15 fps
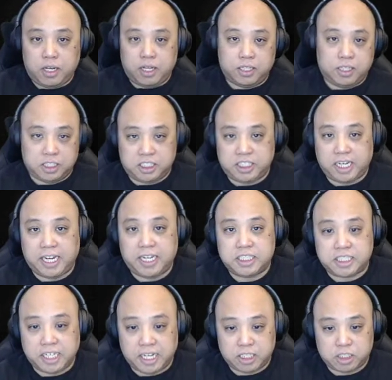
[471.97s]
the change
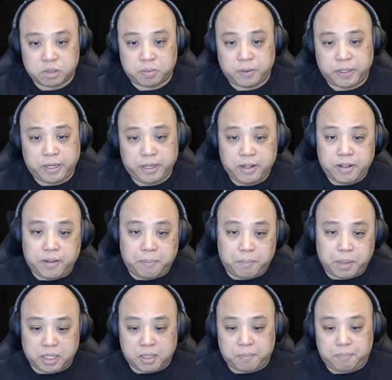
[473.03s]
in entropy,
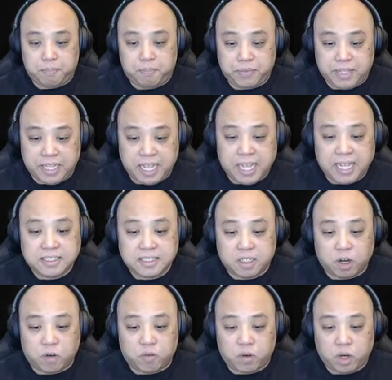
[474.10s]
but the S
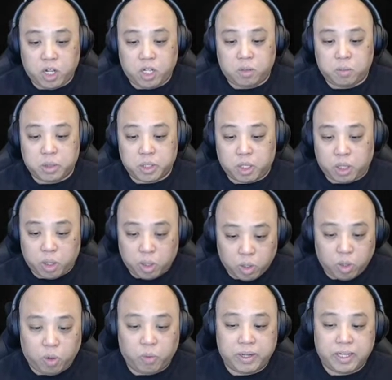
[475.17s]
overall will
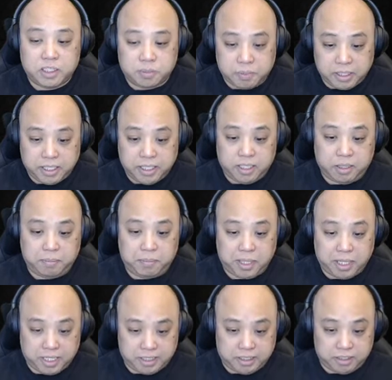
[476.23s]
always be
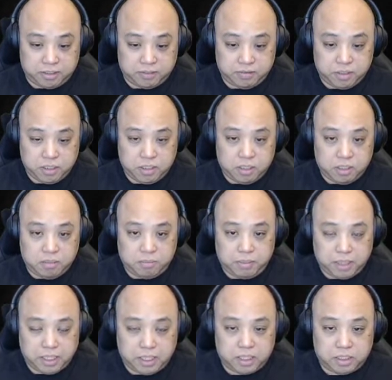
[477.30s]
positive,
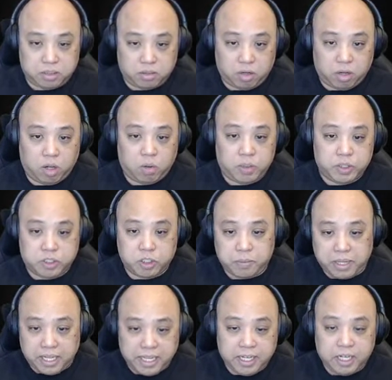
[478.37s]
because you're always going to
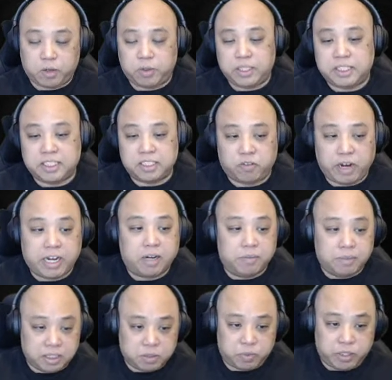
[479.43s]
be increasing
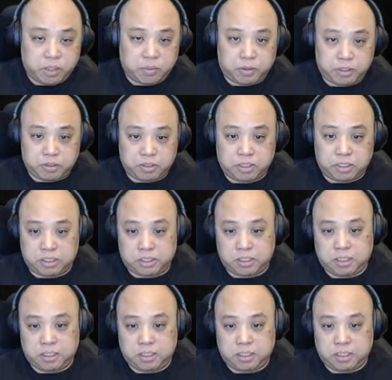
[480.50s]
randomness when you produce this,